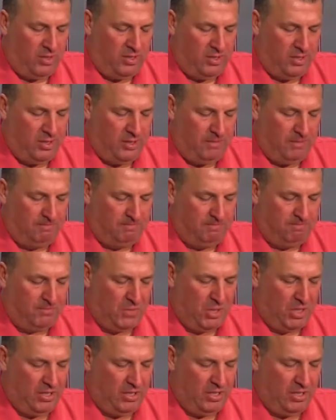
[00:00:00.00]

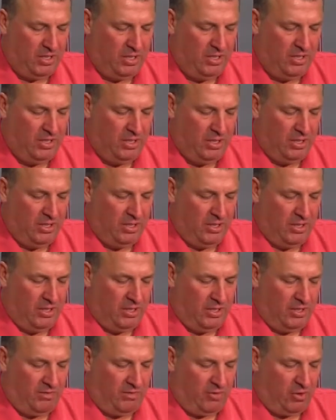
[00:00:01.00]

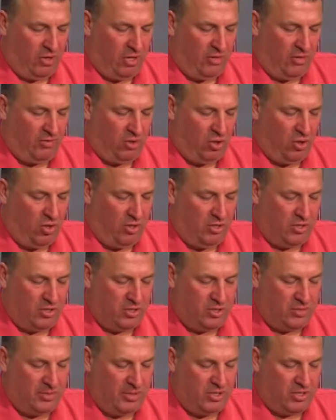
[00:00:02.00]
For however long the
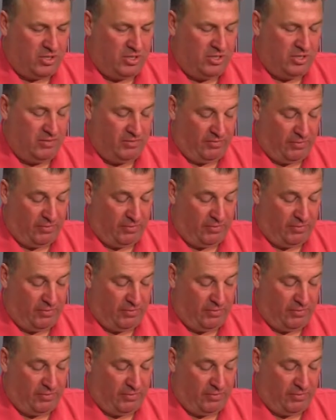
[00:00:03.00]
suspension,